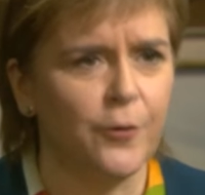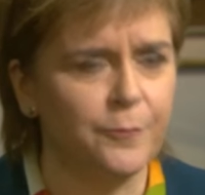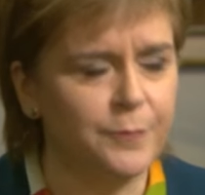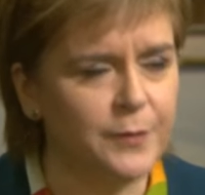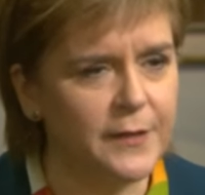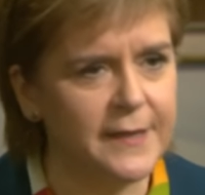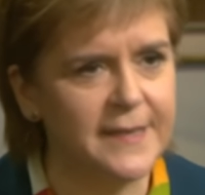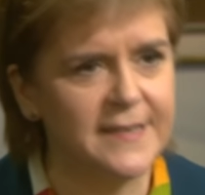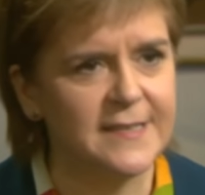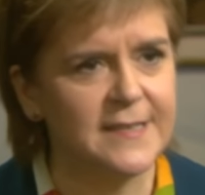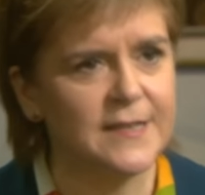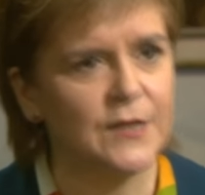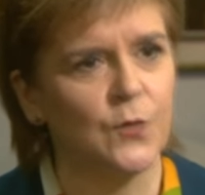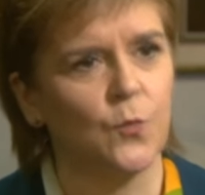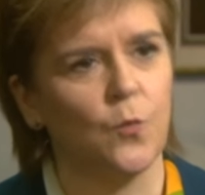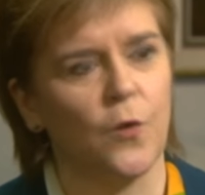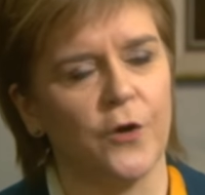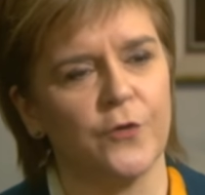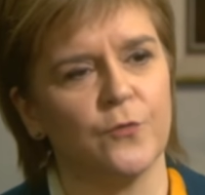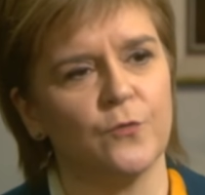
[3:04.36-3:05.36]
our place in
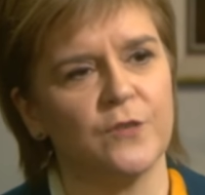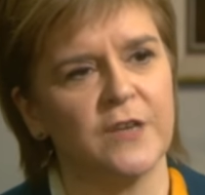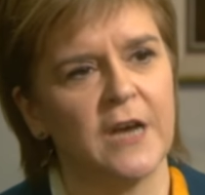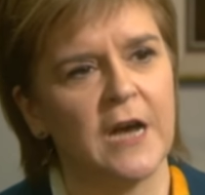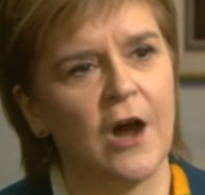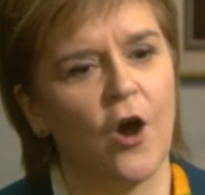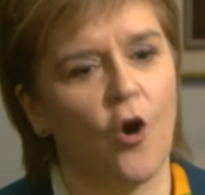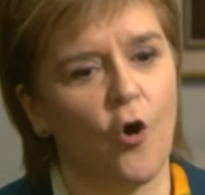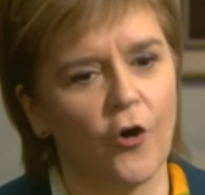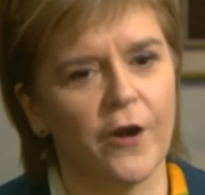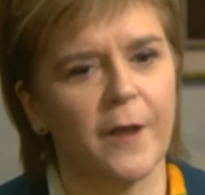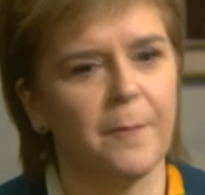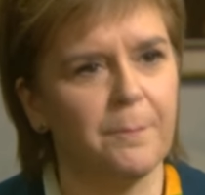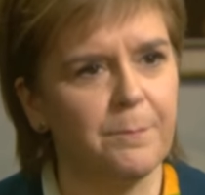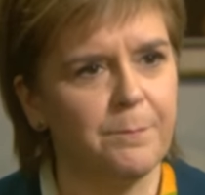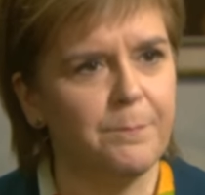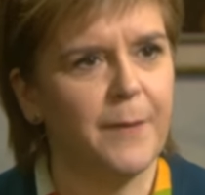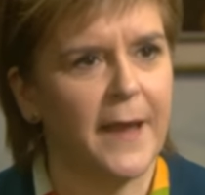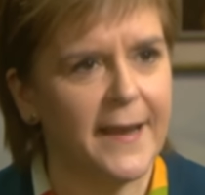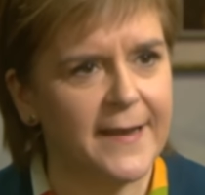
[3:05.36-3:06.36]
the world, or a
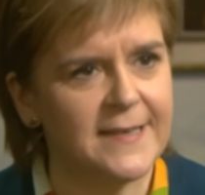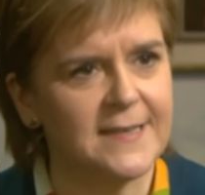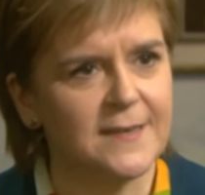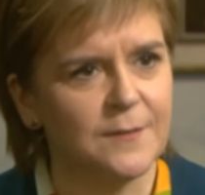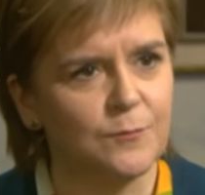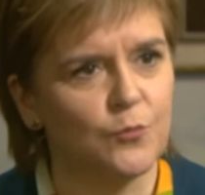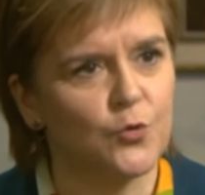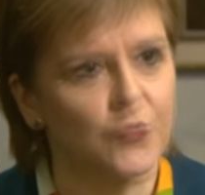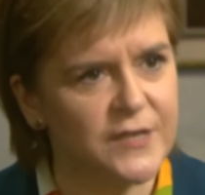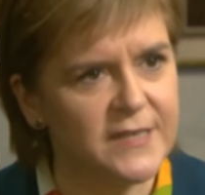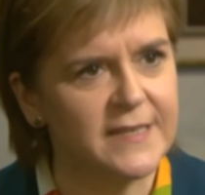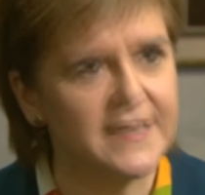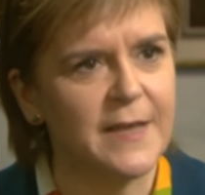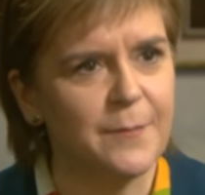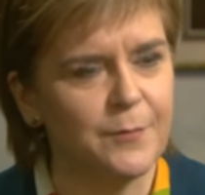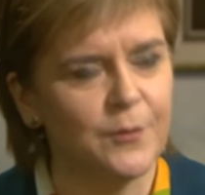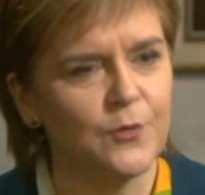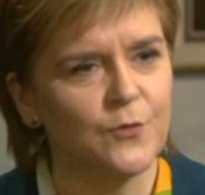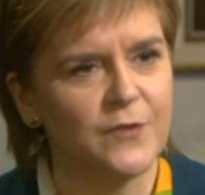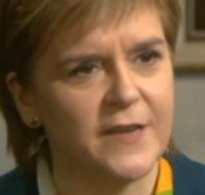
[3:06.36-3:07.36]
better, more
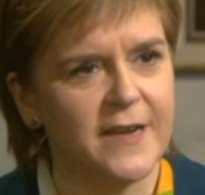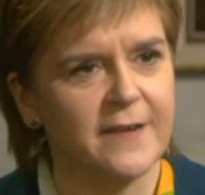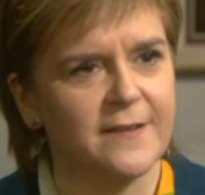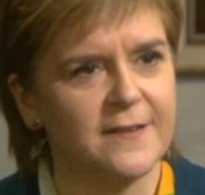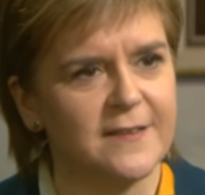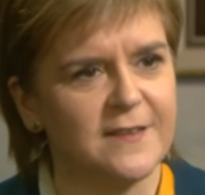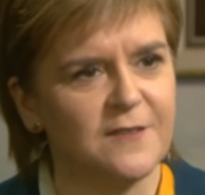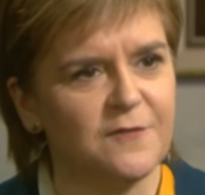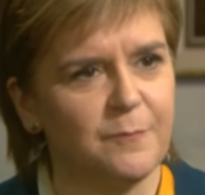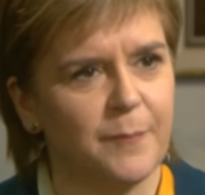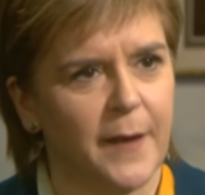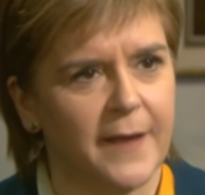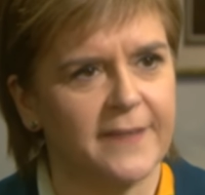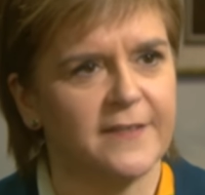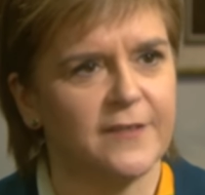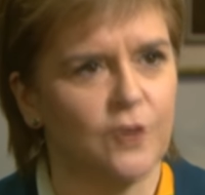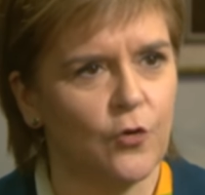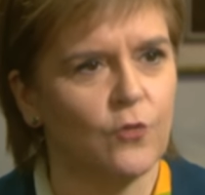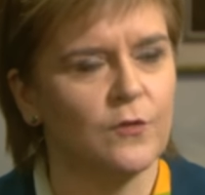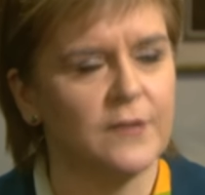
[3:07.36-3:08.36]
stable alternative by
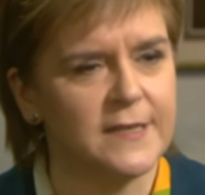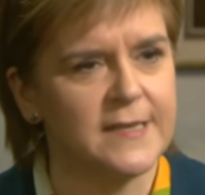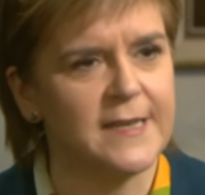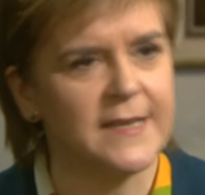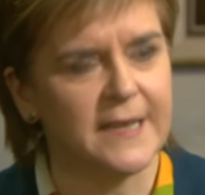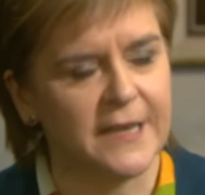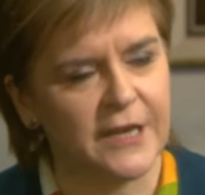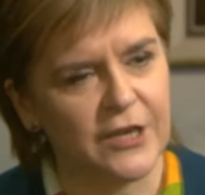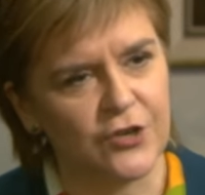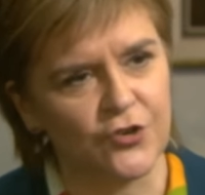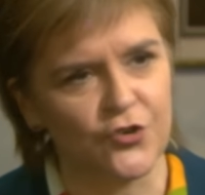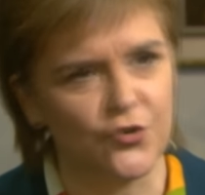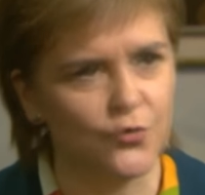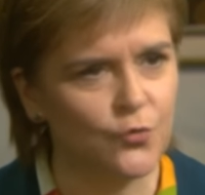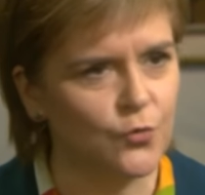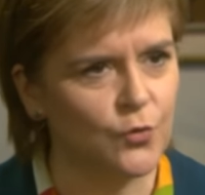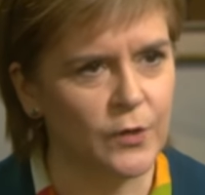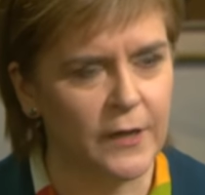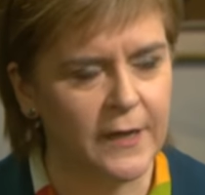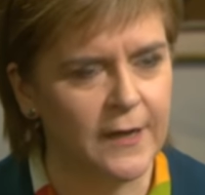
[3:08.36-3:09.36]
Scotland taking
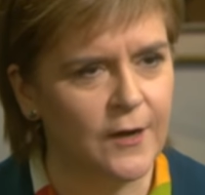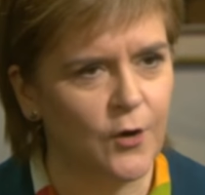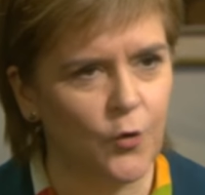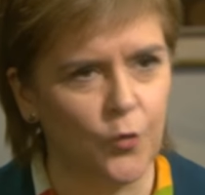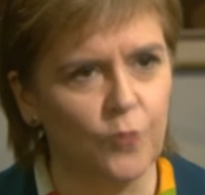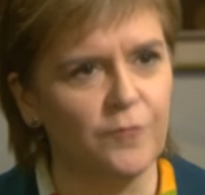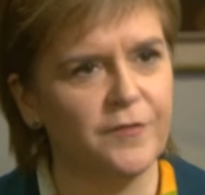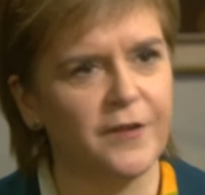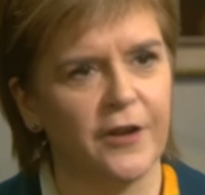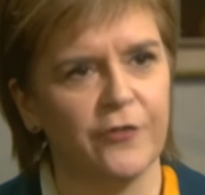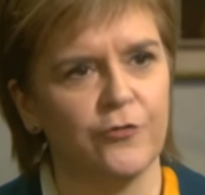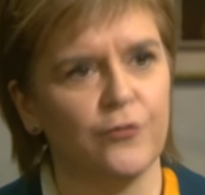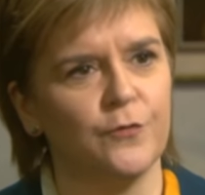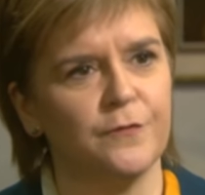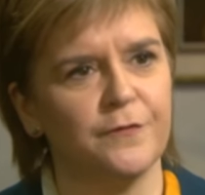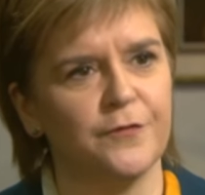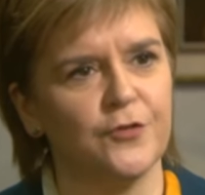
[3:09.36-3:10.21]
control over our own